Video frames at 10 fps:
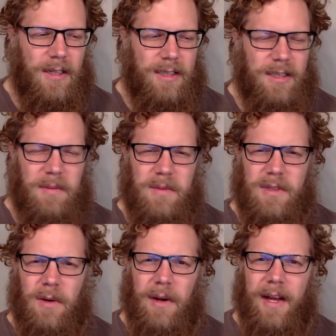I see them
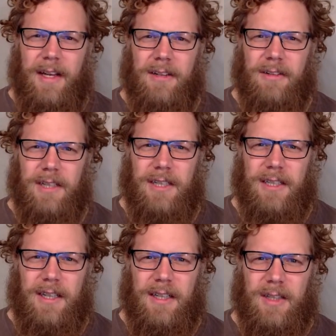so
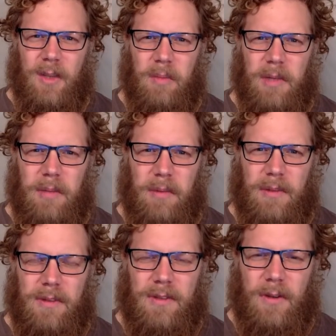angry at some
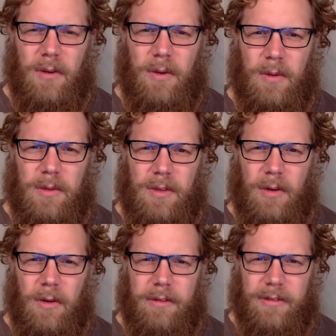people and so
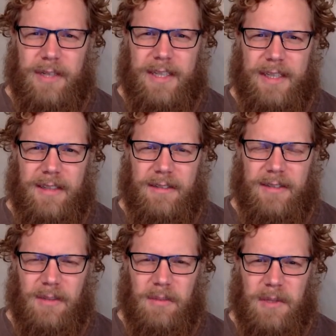afraid
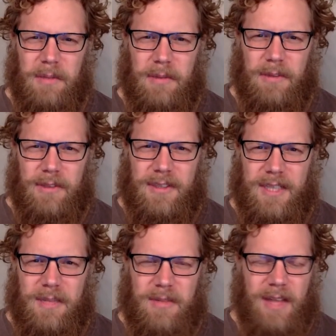of some people. It
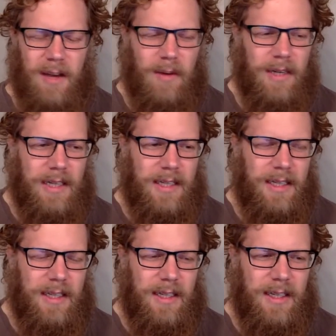seems that way.
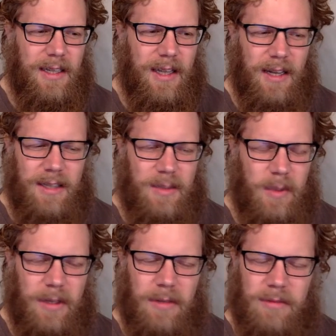And I
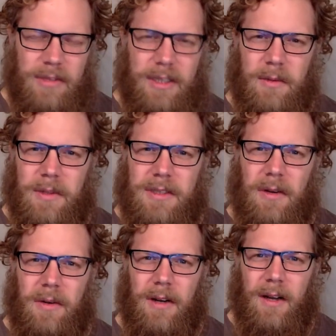just wonder really what's
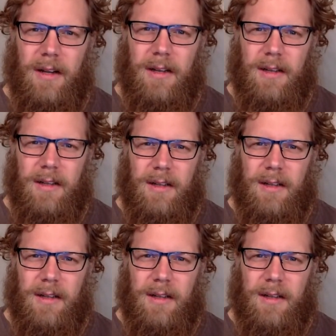going on.